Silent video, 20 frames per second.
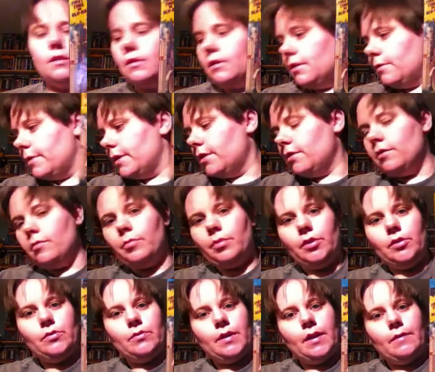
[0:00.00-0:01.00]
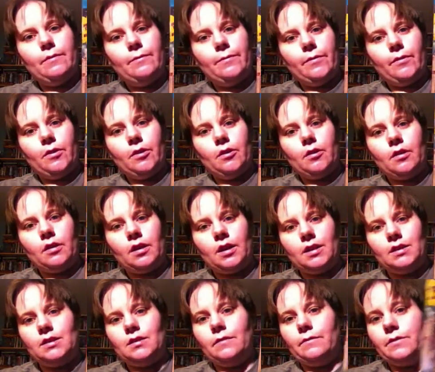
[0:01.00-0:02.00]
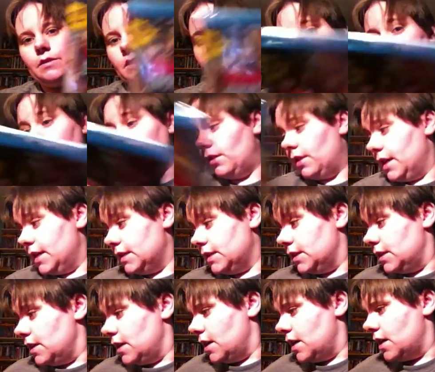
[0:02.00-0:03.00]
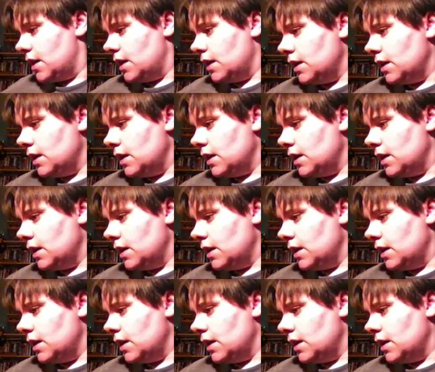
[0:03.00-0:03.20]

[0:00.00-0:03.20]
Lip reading: So there we go, the Blu-ray for Godzilla vs. Biollante.